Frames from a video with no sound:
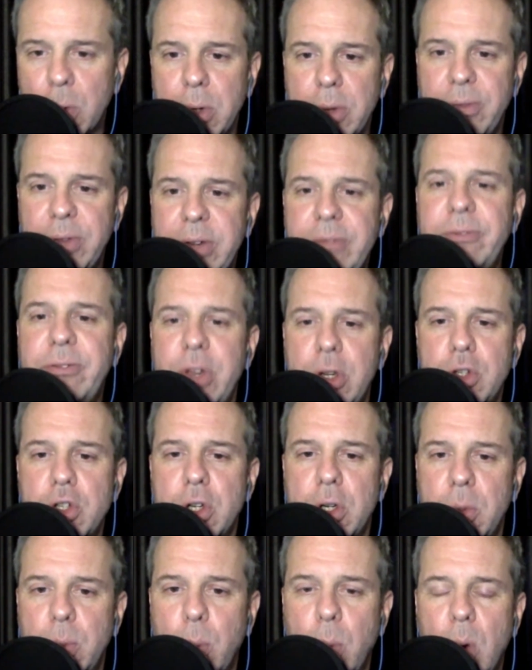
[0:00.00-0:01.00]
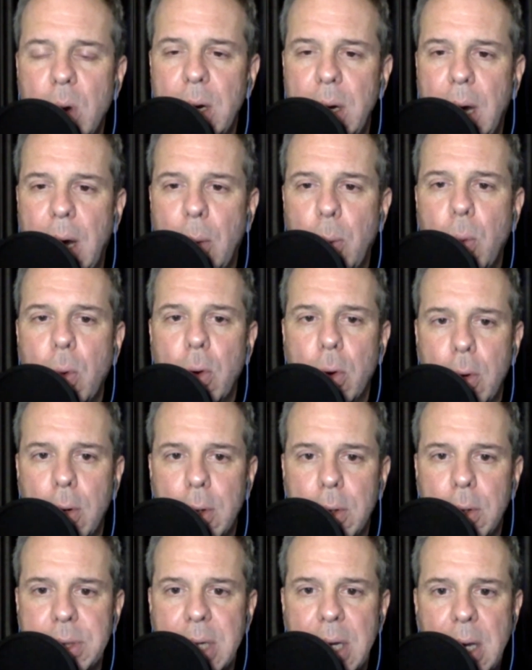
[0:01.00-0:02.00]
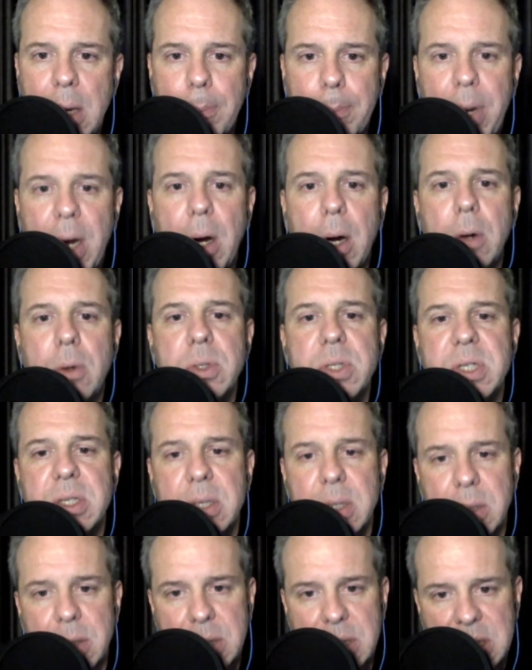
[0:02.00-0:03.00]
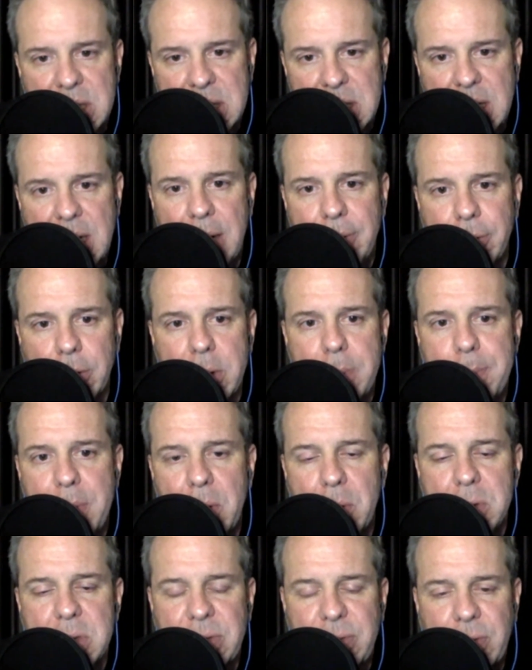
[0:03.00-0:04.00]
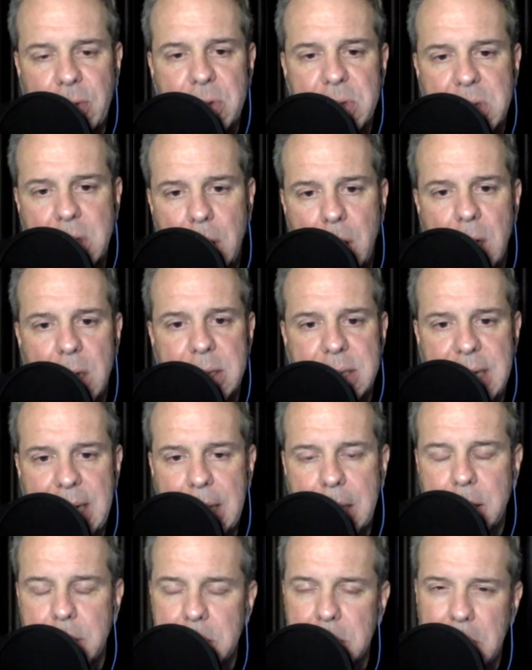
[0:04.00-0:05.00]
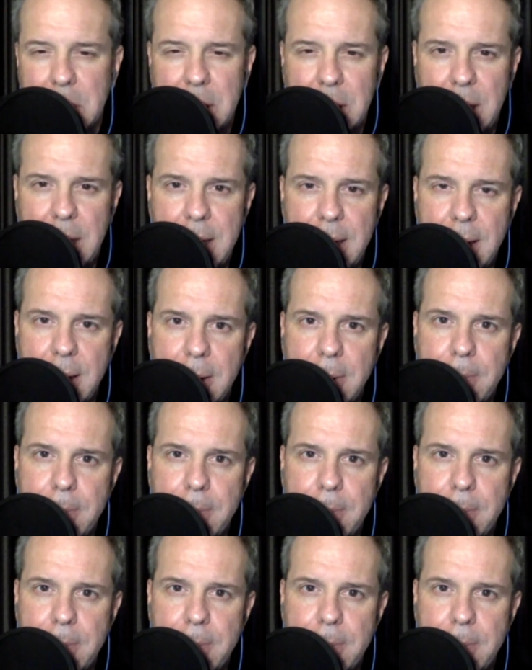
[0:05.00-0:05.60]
of envisioned what a world post discovery, post first contact could look like?